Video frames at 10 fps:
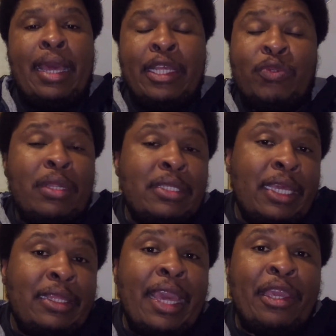And I just wanna
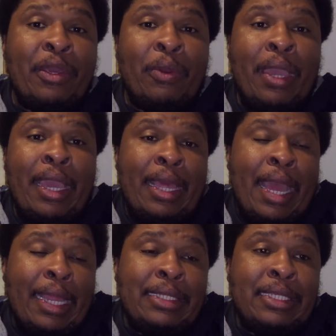say thank you. And
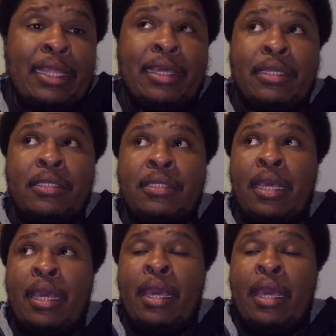I can say this,